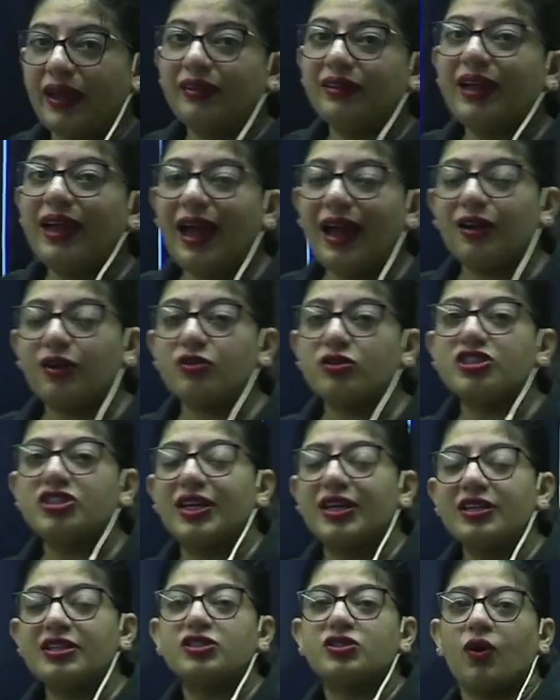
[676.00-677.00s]
the agarose
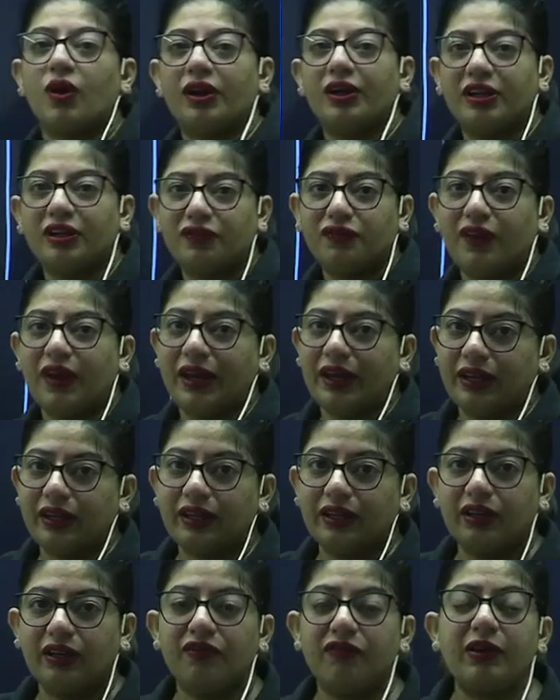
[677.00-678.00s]
gel is solidifying,
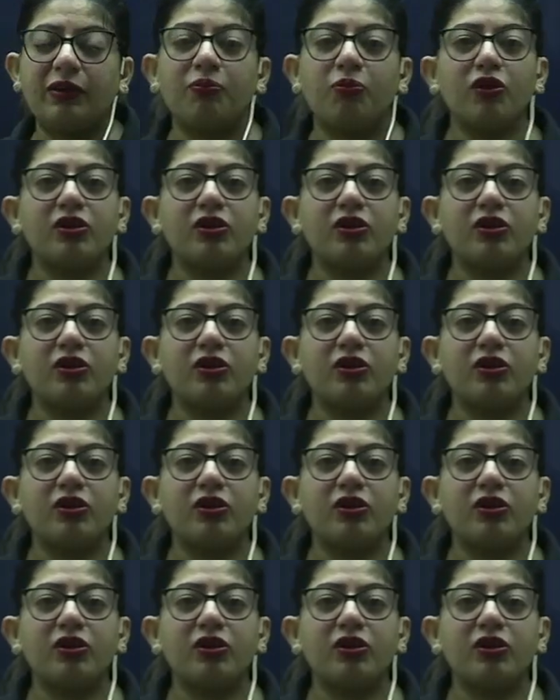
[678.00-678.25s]
we put